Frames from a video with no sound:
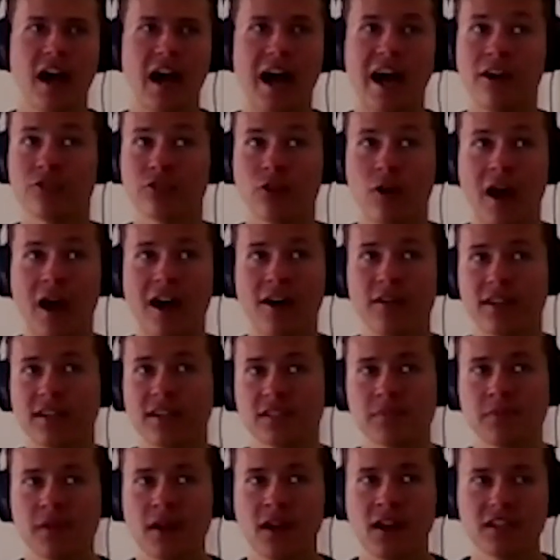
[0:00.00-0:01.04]
I don't know how
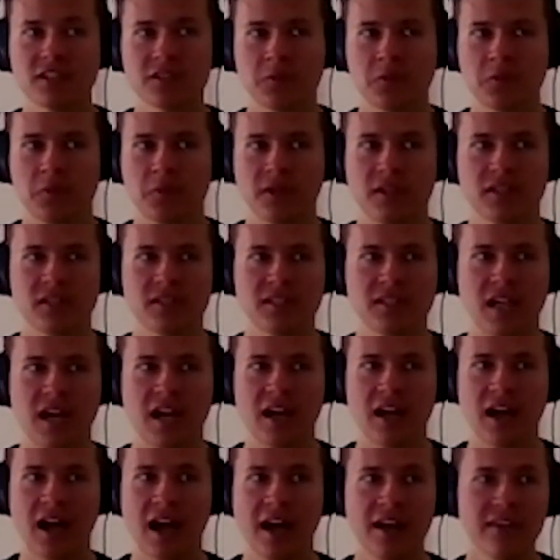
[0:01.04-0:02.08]
that's possible, because
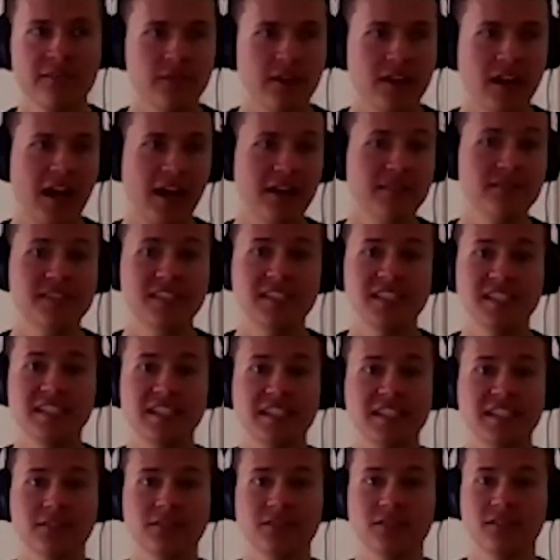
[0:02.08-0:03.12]
I've seen
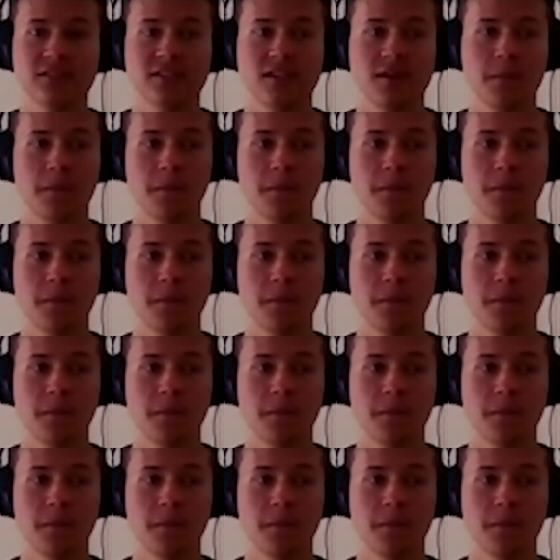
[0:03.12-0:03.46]
eels